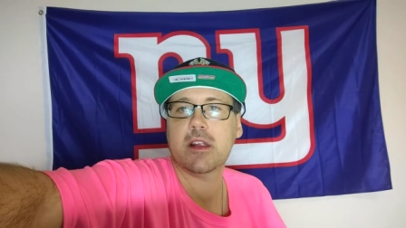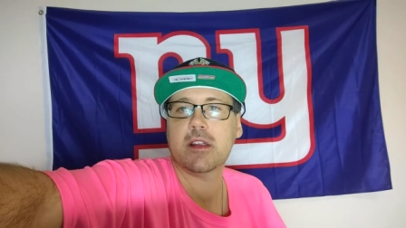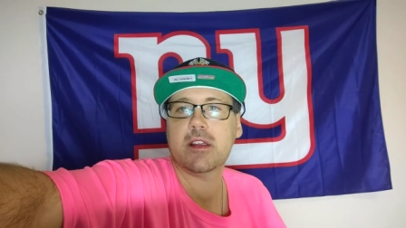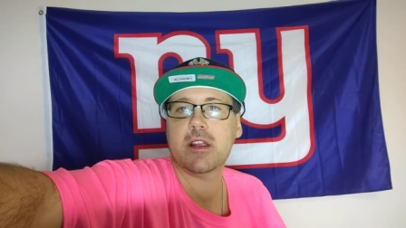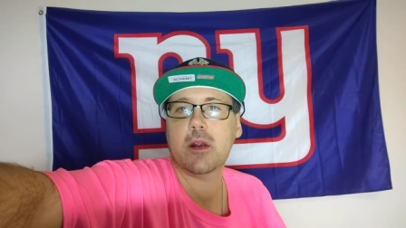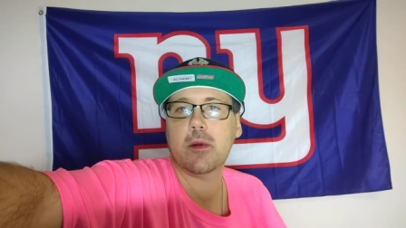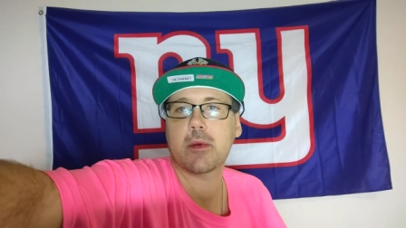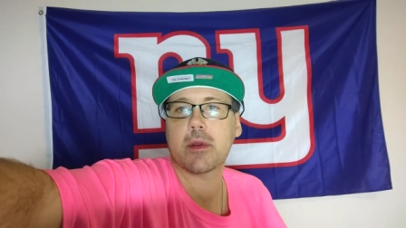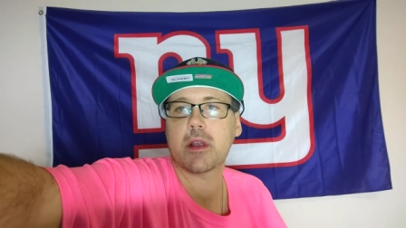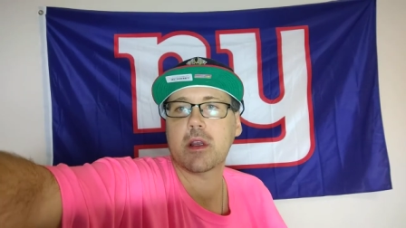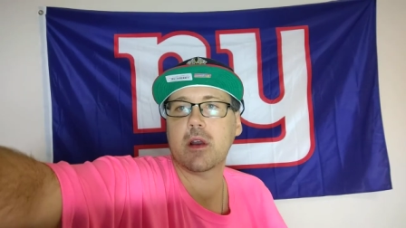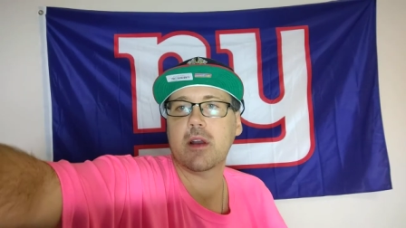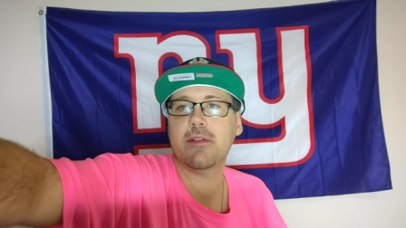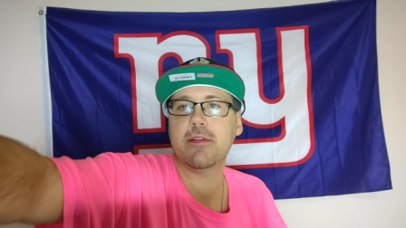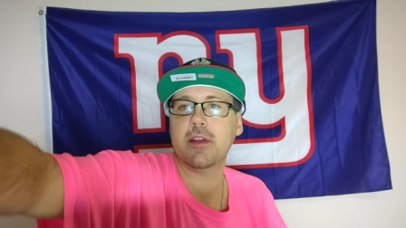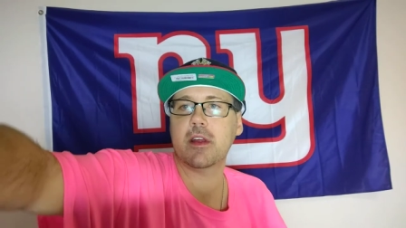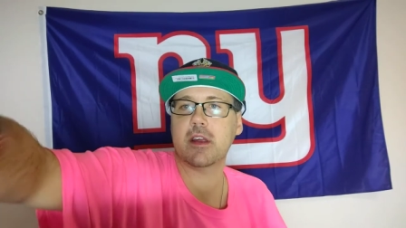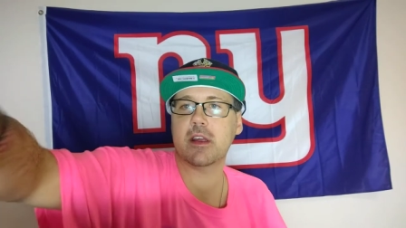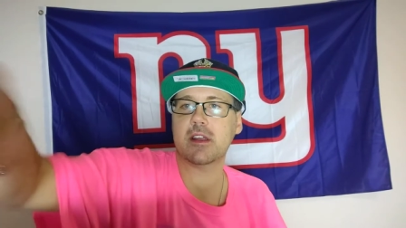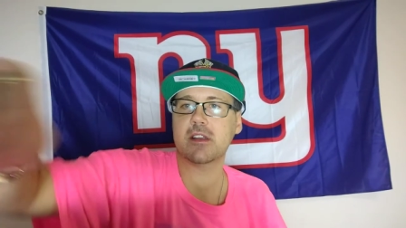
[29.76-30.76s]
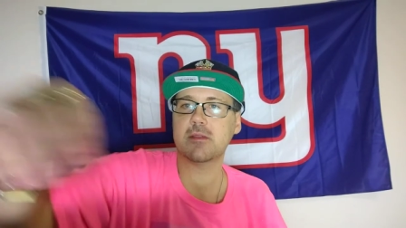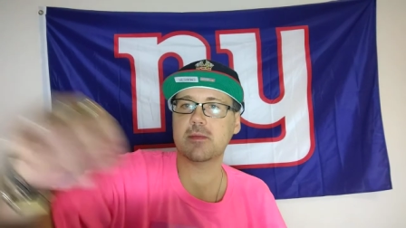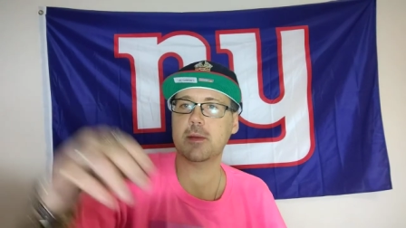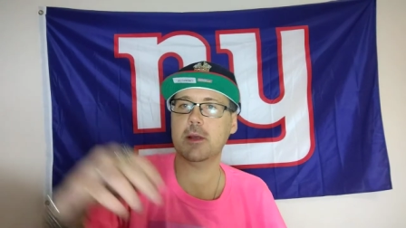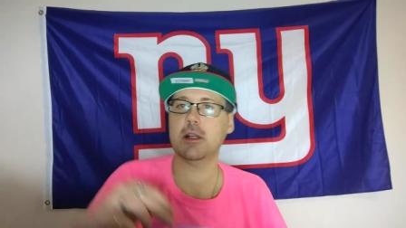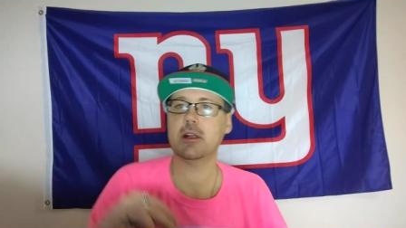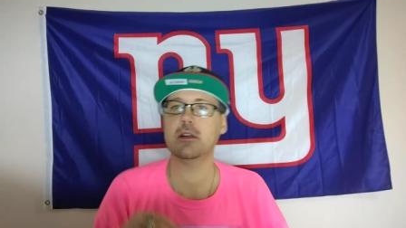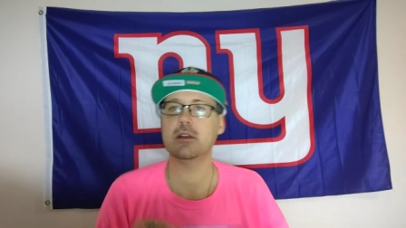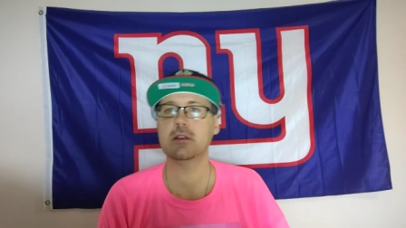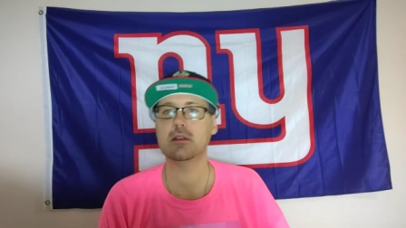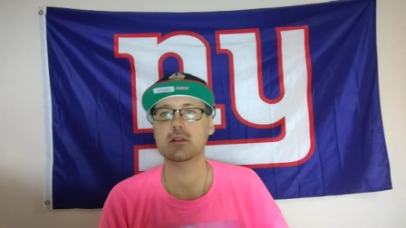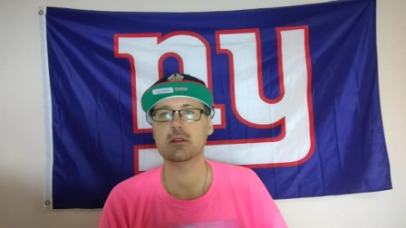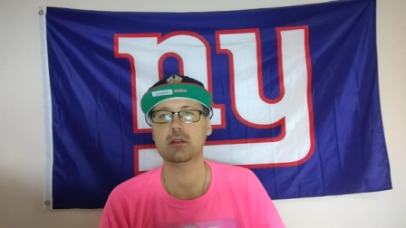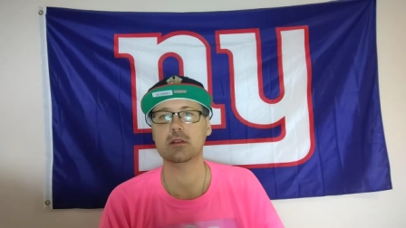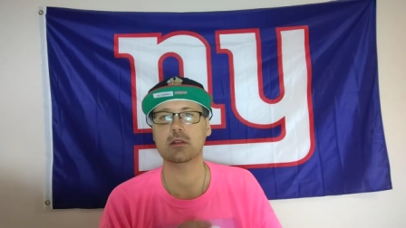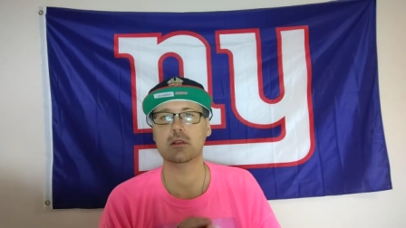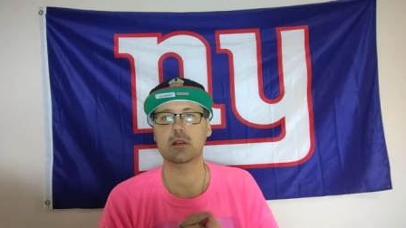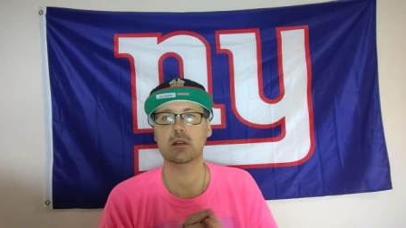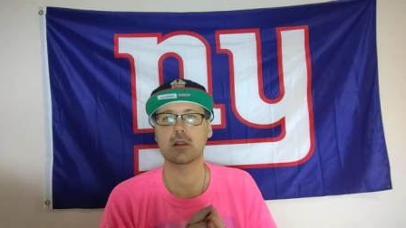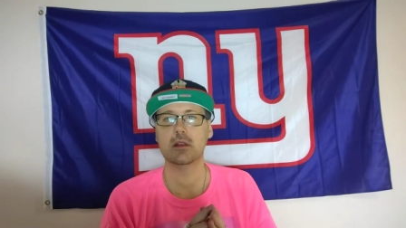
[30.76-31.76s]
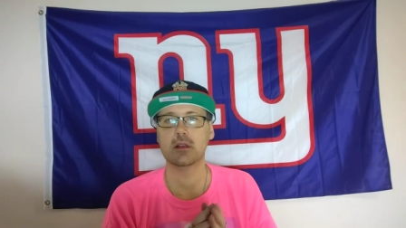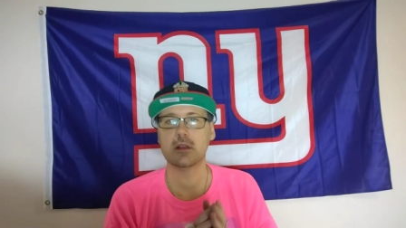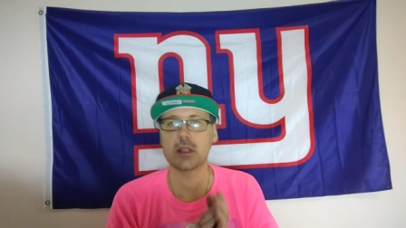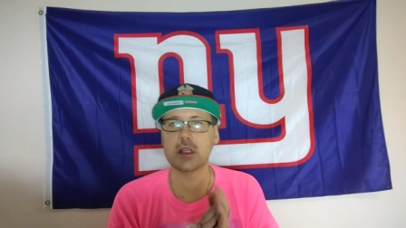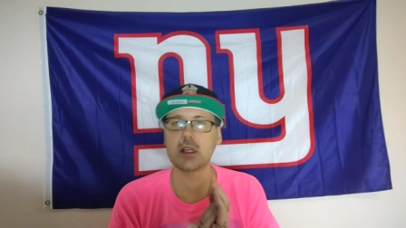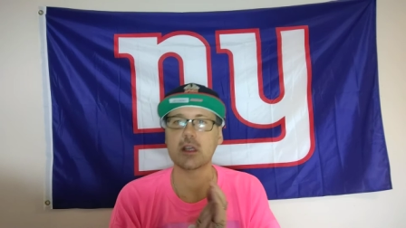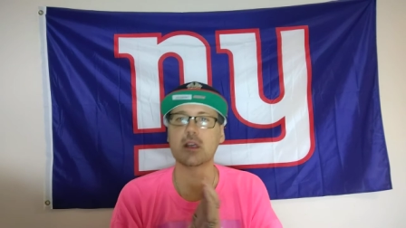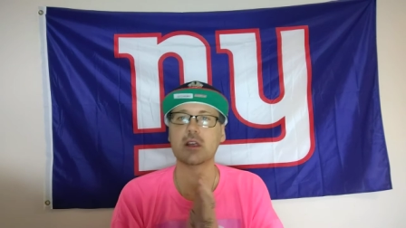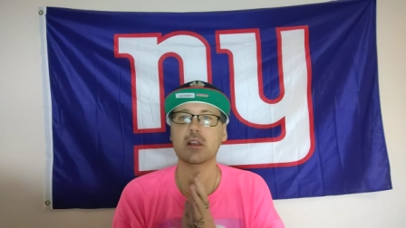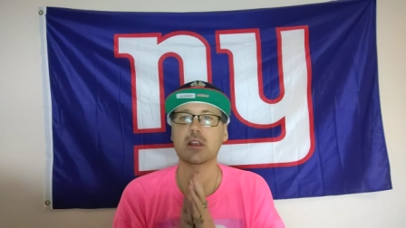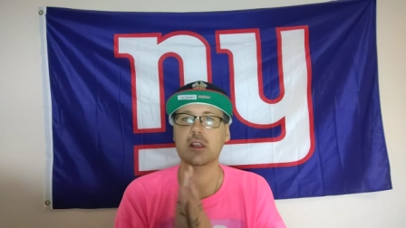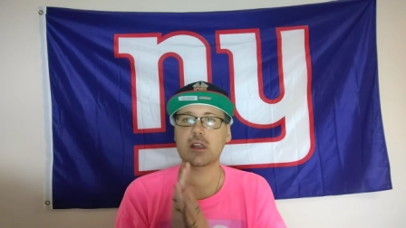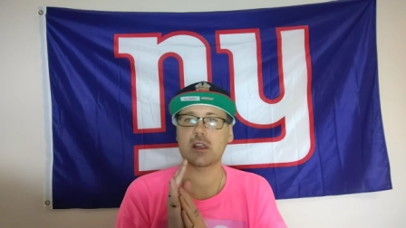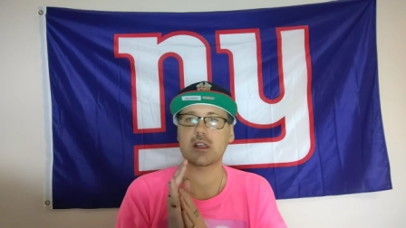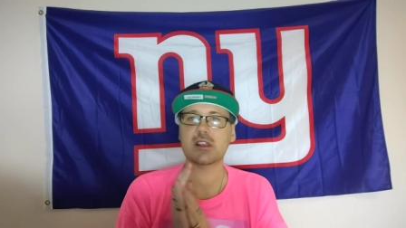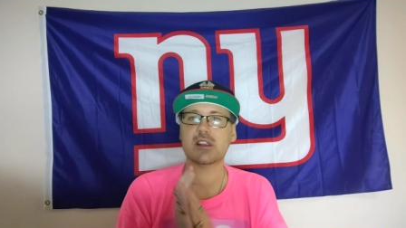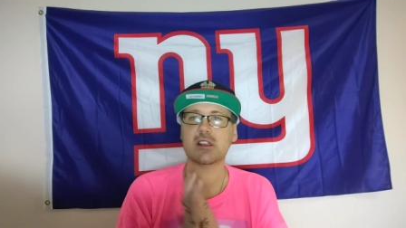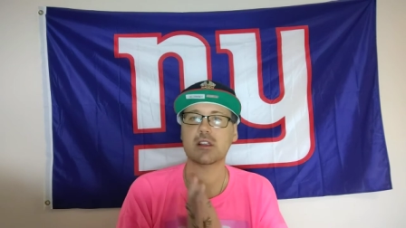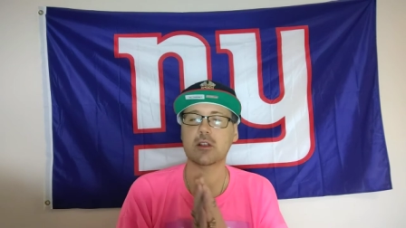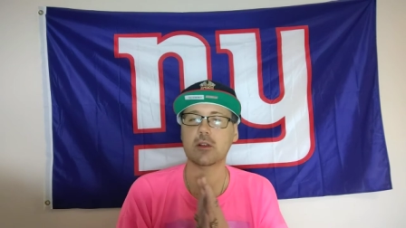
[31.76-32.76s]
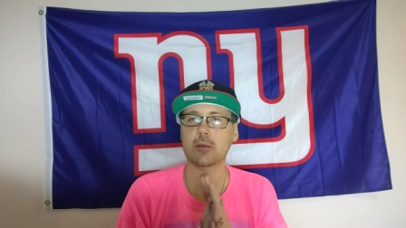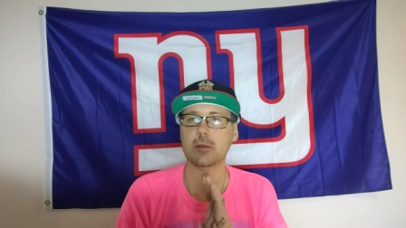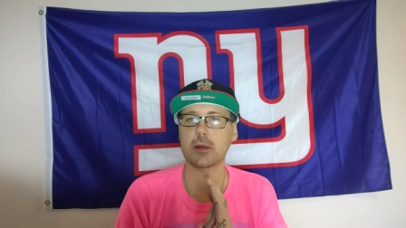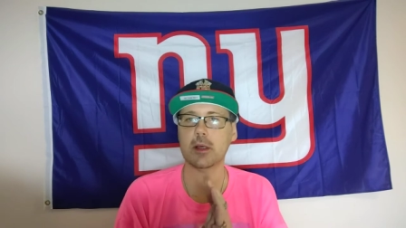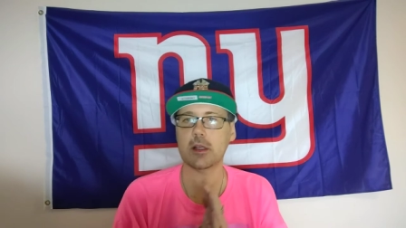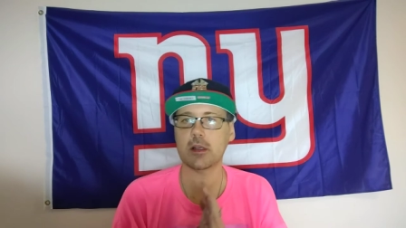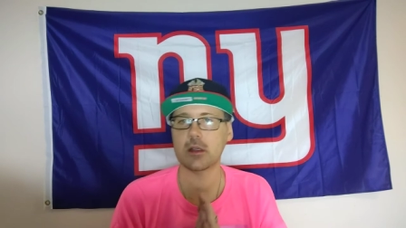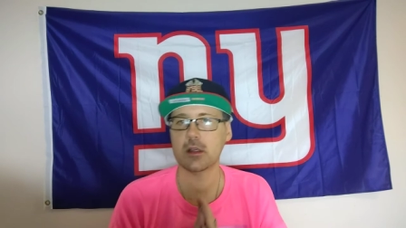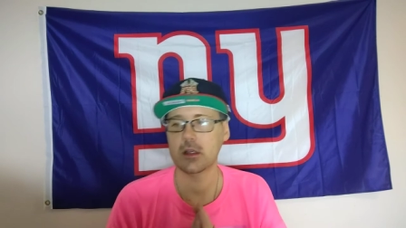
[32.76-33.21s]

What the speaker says: There we go. I feel like that's better. Yeah, that's a little better.